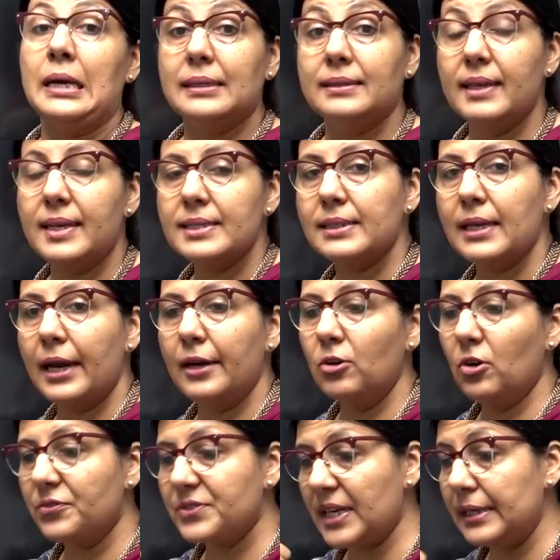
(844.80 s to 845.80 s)
These kind
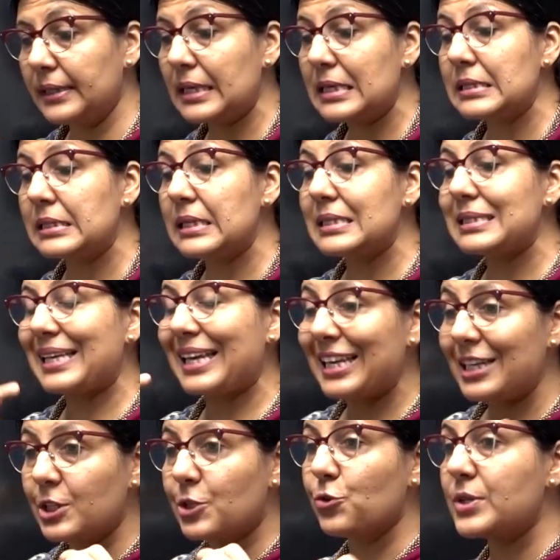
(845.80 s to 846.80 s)
of sentences
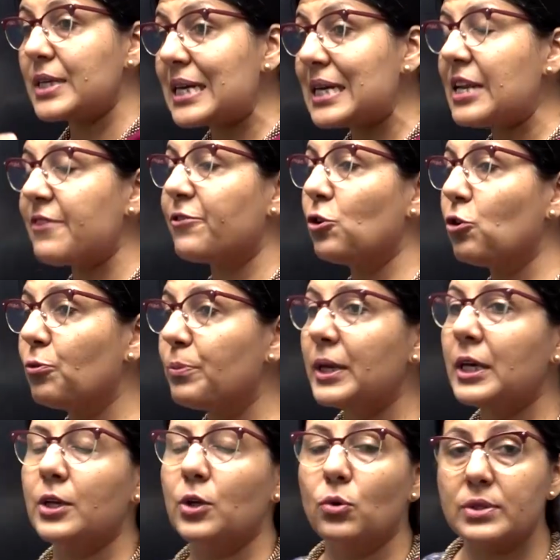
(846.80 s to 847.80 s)
in routine, if you've
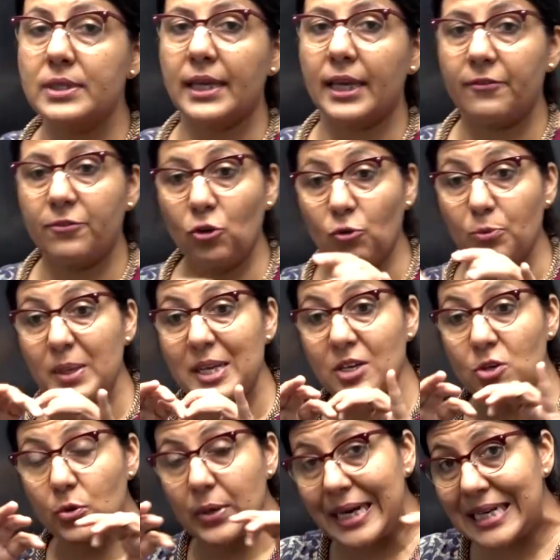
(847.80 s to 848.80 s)
been using, if you've
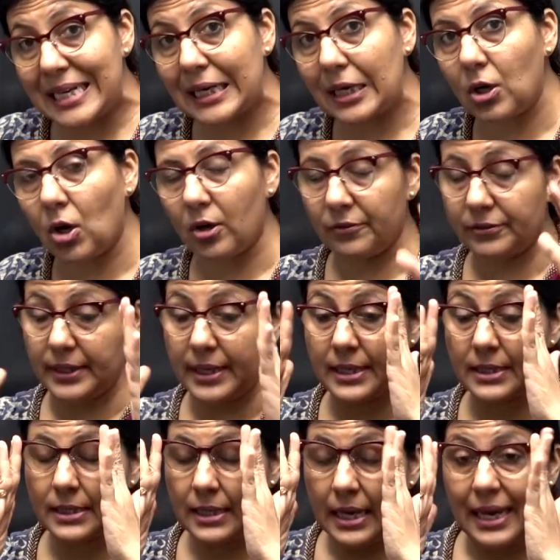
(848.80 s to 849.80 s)
been reading a lot of
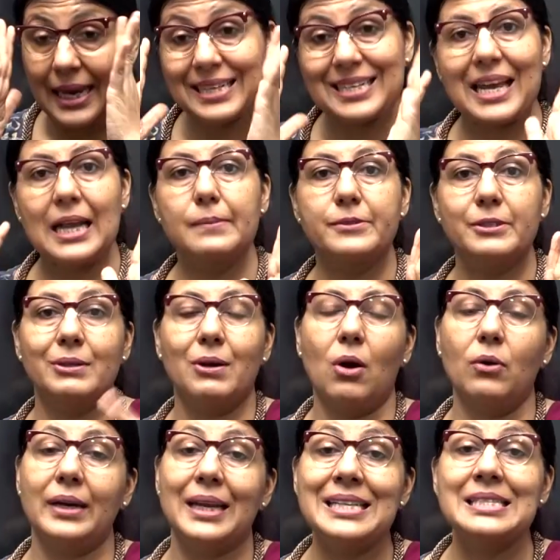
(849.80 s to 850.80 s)
things, it helps you
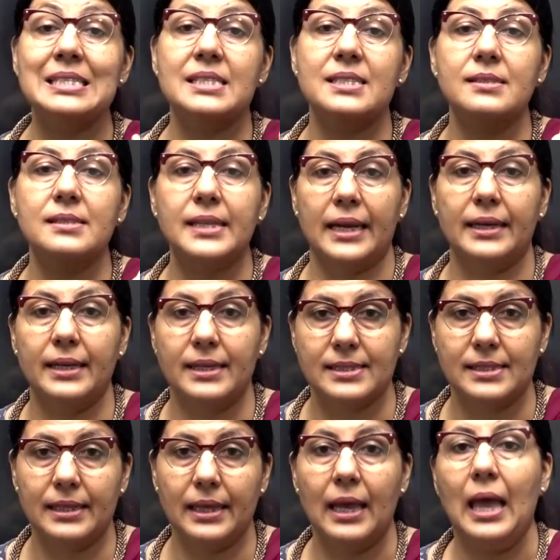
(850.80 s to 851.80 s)
out
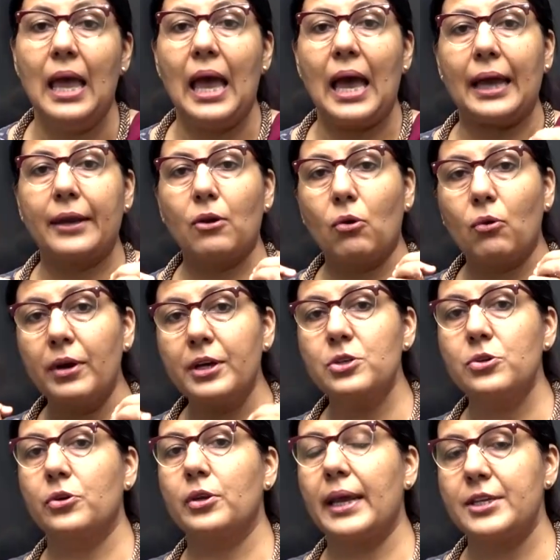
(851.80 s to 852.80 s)
instantaneously. And you're going
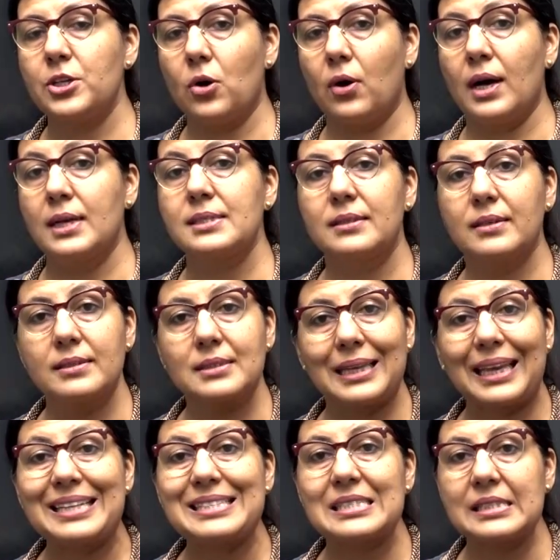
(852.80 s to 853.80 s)
to get your answers
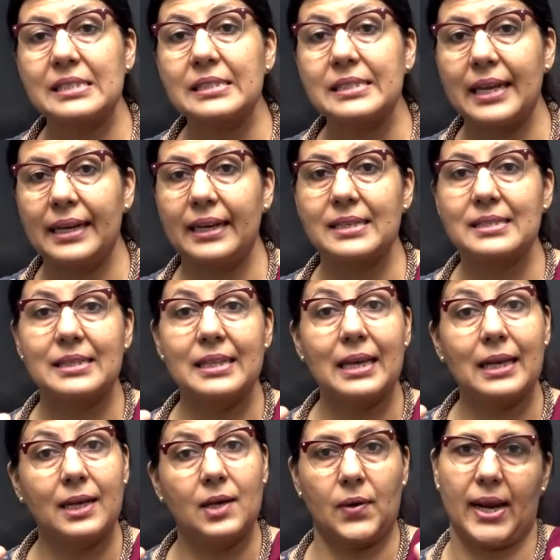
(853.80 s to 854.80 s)

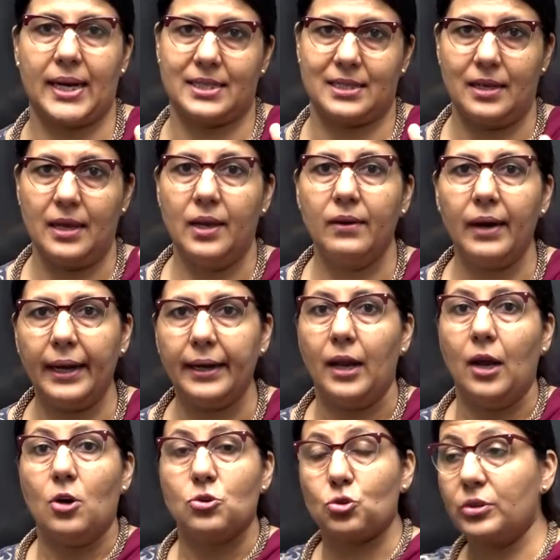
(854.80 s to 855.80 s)
instantaneously correct. Right?
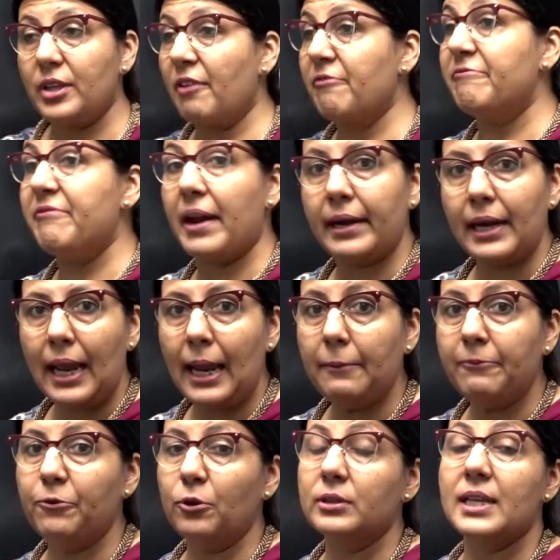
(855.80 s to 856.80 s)
So they are very
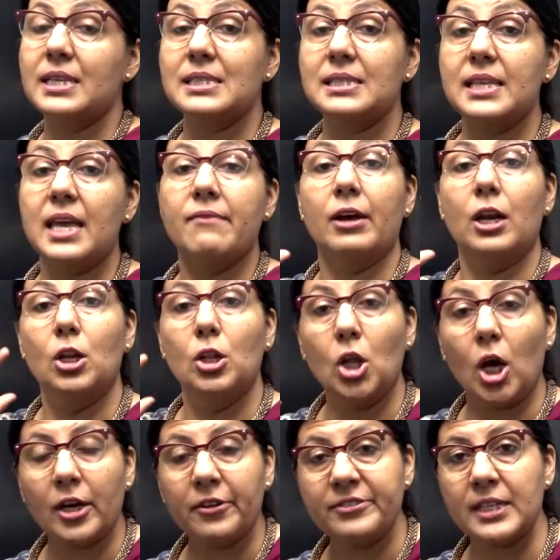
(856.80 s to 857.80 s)
helpful. They save a
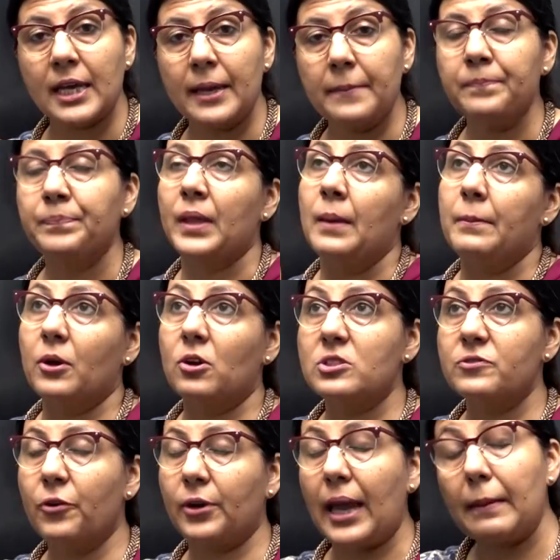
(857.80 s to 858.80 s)
lot of time because
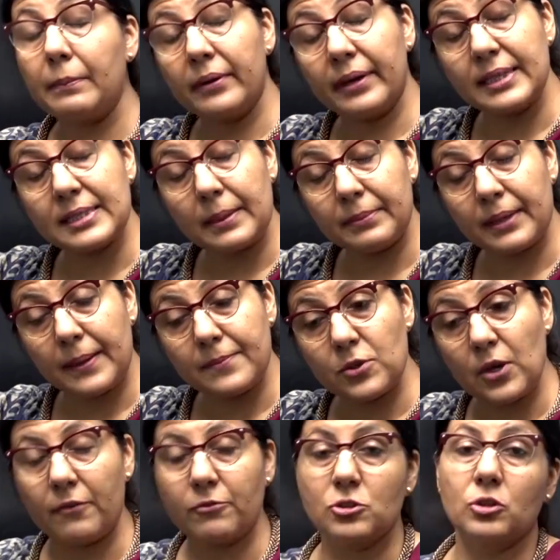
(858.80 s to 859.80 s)
vocabulary, sometimes
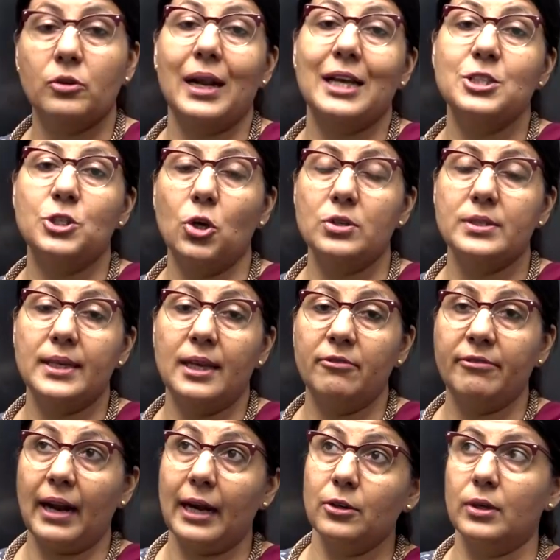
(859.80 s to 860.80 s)
you have to scratch
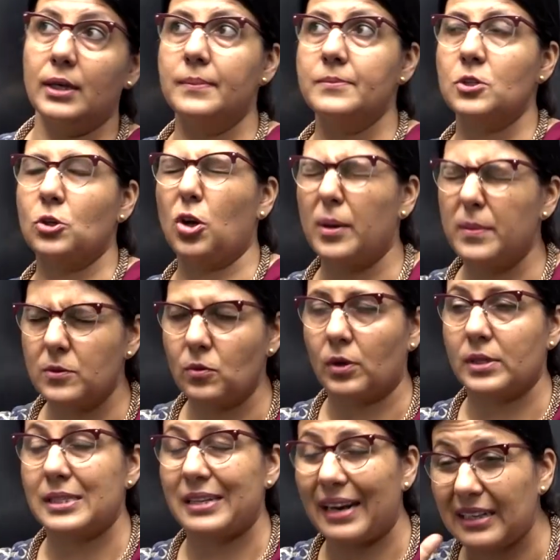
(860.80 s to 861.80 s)
yourself. Antonyms, synonyms, what
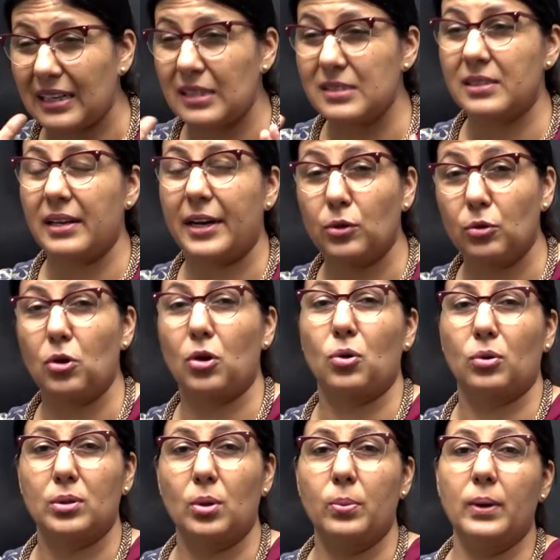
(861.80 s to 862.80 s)
is the right answer? I do not
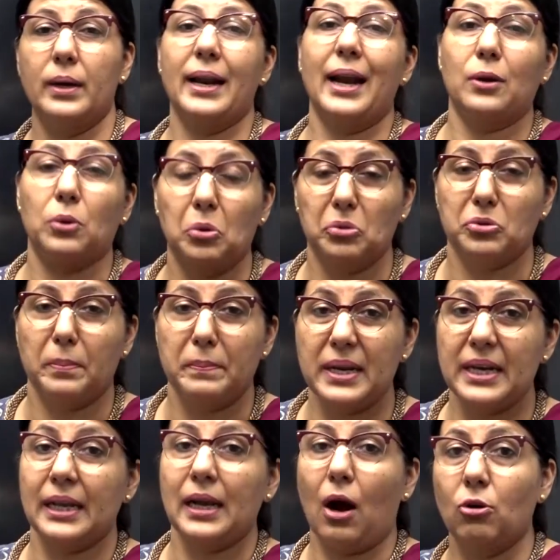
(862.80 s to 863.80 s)
know the word. I don't know the
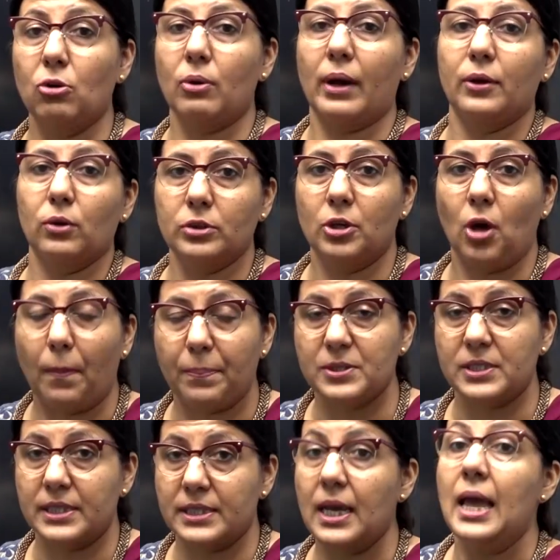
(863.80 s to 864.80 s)
meaning. How do I know the
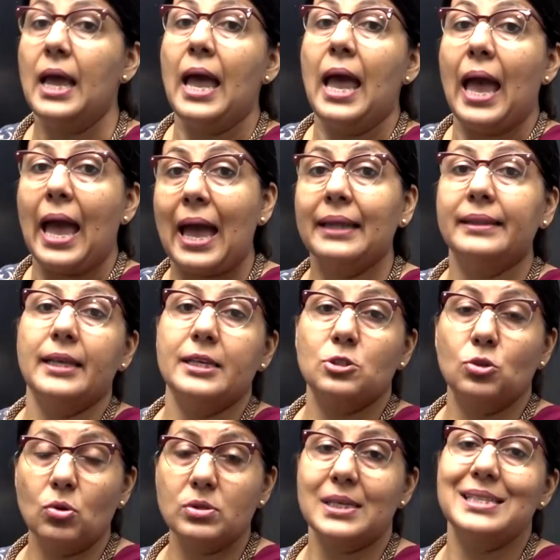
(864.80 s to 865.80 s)
opposite? And there's
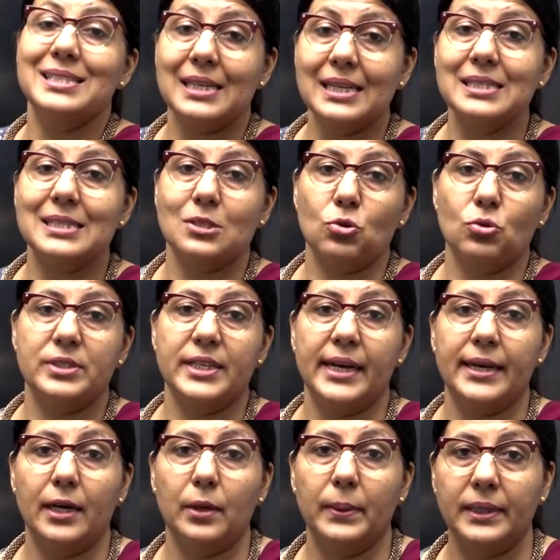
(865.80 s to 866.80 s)
no sentence
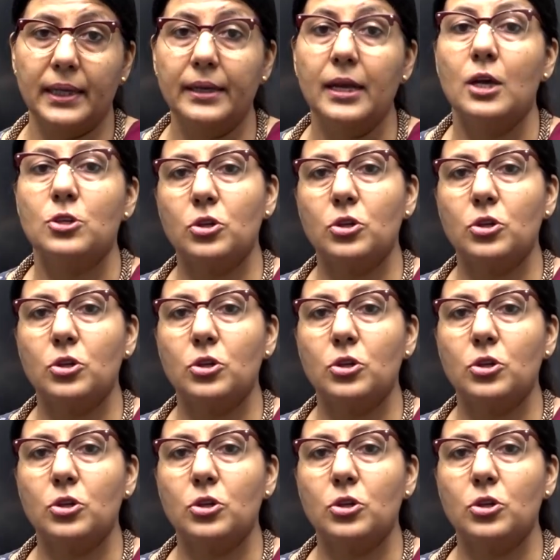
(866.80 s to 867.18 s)
associated with it.